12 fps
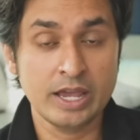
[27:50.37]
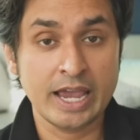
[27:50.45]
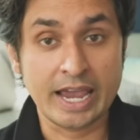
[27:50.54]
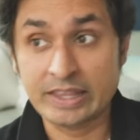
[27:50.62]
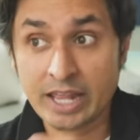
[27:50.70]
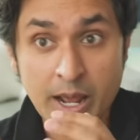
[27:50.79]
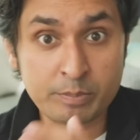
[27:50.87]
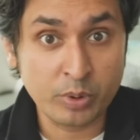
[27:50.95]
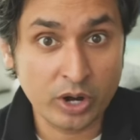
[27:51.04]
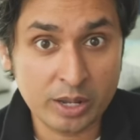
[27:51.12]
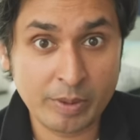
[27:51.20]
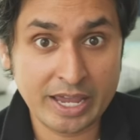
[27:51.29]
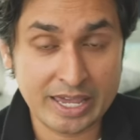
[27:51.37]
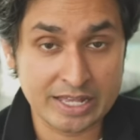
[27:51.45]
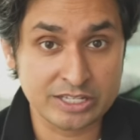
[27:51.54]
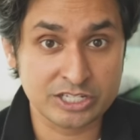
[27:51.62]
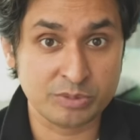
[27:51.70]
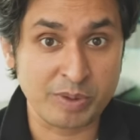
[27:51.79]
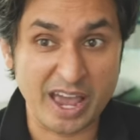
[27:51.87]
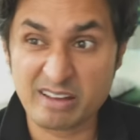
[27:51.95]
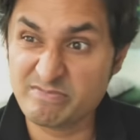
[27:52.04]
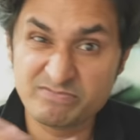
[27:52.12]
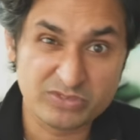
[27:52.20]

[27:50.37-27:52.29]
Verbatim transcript: and then I'm putting my kids to bed.